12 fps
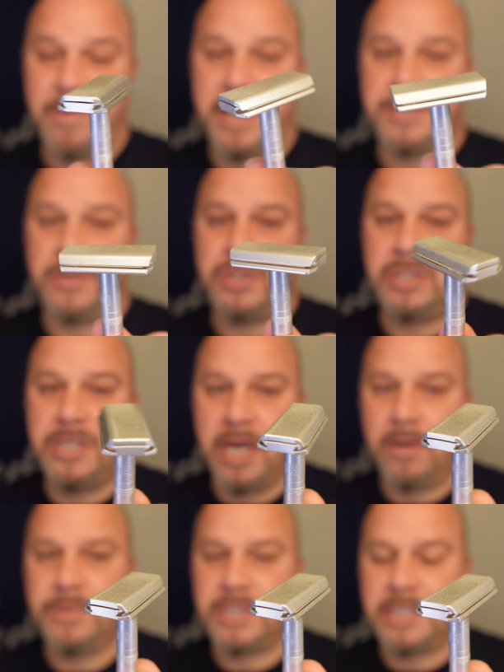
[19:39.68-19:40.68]
razors
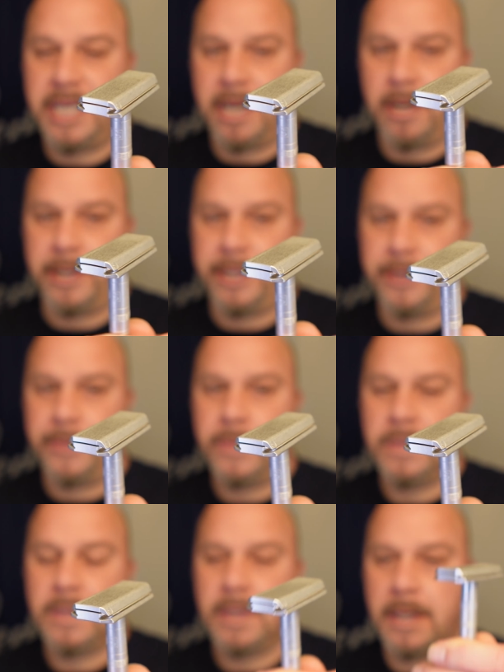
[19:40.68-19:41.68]
don't scare you,
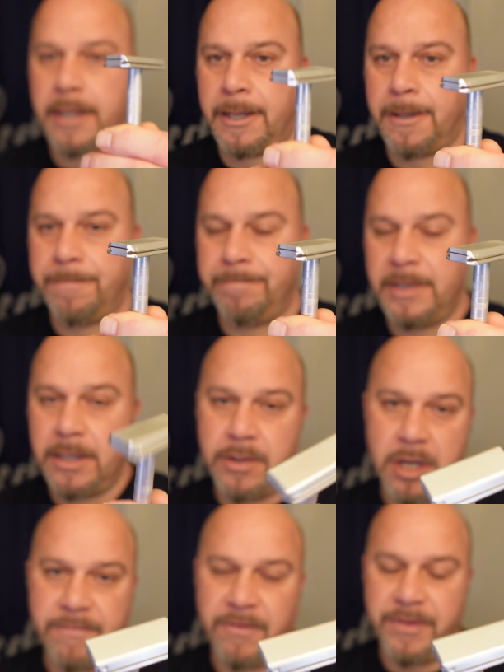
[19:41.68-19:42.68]
you know,
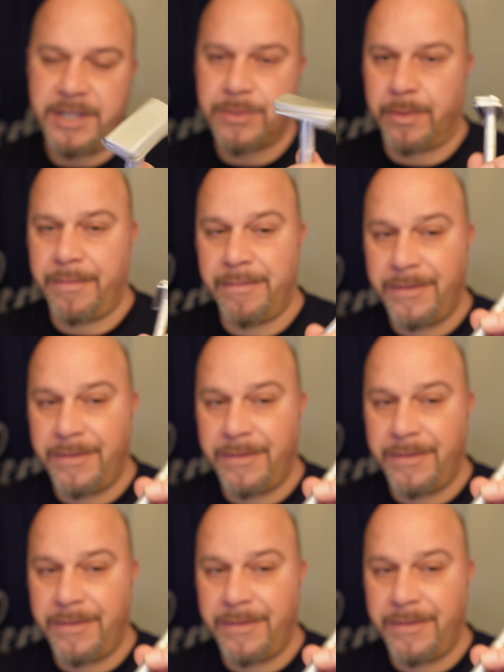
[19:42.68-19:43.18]
go for this one.